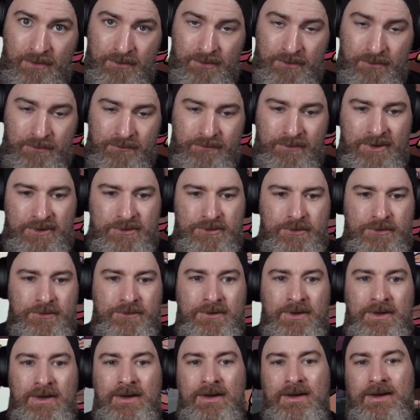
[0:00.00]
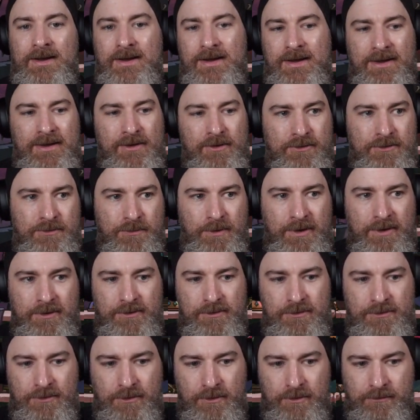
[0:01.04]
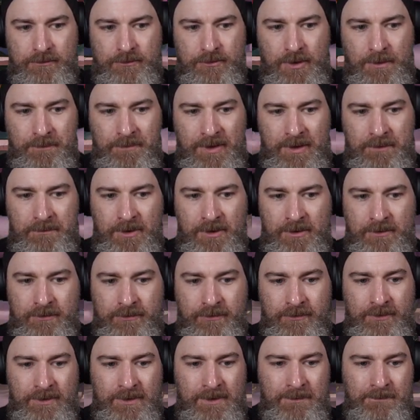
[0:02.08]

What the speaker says: on your adventures. Here's where you sort of drop them off.